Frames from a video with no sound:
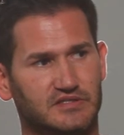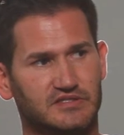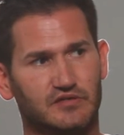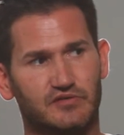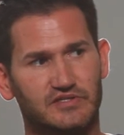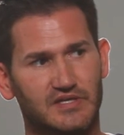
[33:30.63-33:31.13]
as a
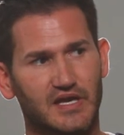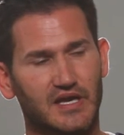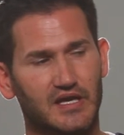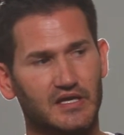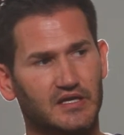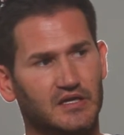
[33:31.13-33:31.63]
Series
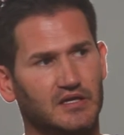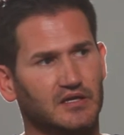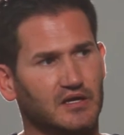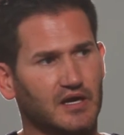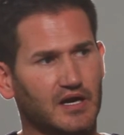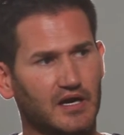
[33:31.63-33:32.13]
A
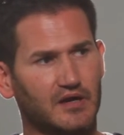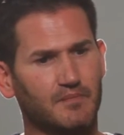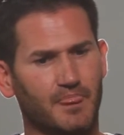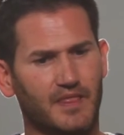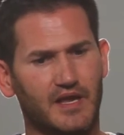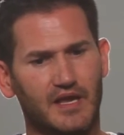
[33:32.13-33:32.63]
um,
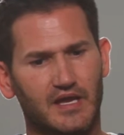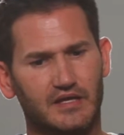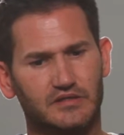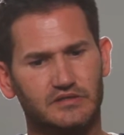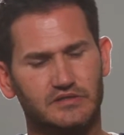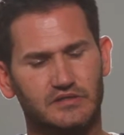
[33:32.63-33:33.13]

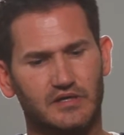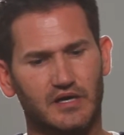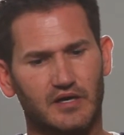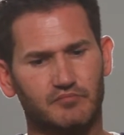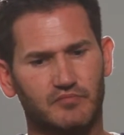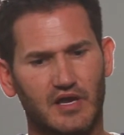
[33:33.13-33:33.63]
and
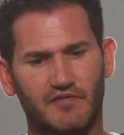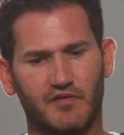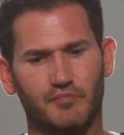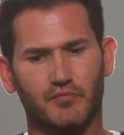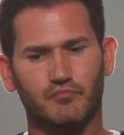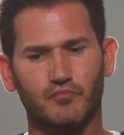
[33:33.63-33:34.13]
uh, gave
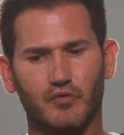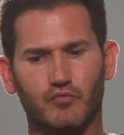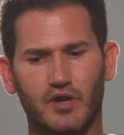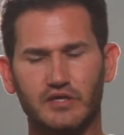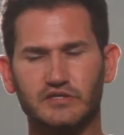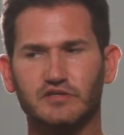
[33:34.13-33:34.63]
up a, a
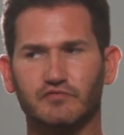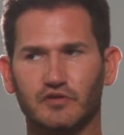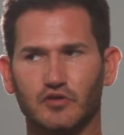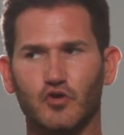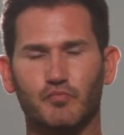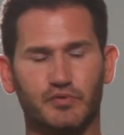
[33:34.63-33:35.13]
relatively
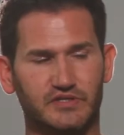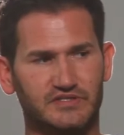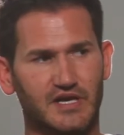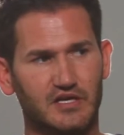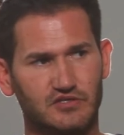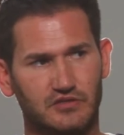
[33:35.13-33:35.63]
low
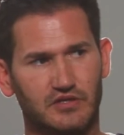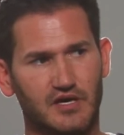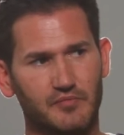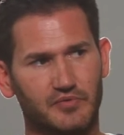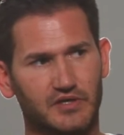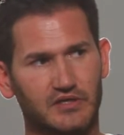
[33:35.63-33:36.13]
percentage of the
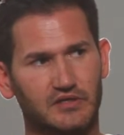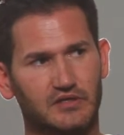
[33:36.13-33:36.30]
company